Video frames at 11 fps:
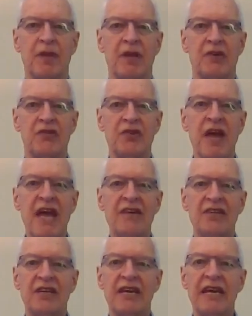So that
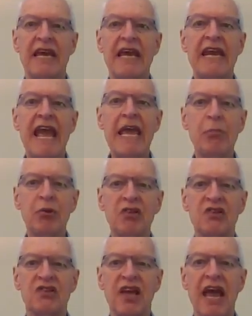
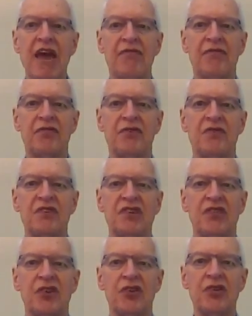enables F to visit
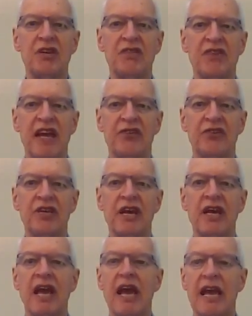the green factory
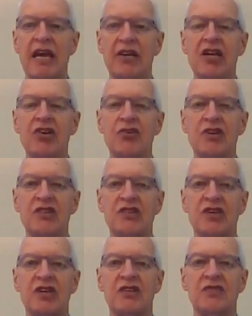and increase
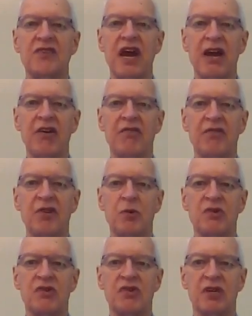its firing
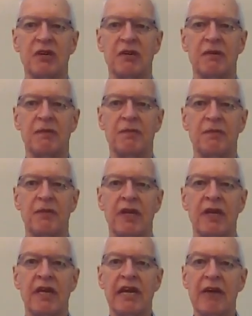frequency.
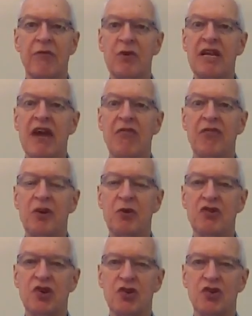If we now
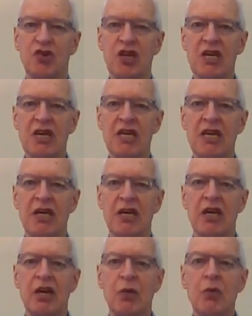focus on G,
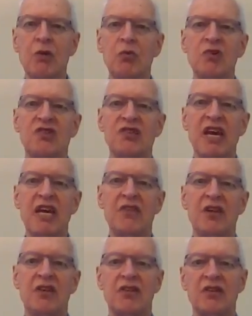we would say
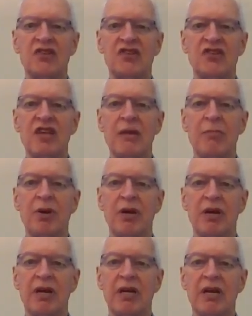that the SNP
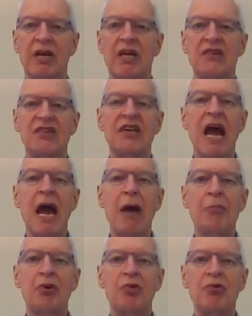is an
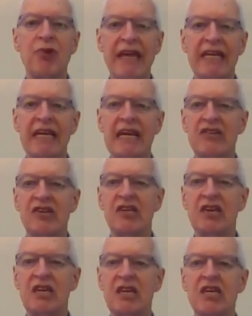up-regulating
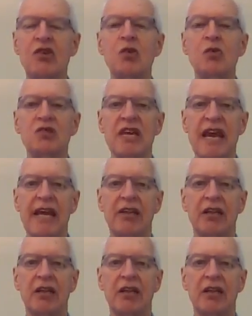EQTL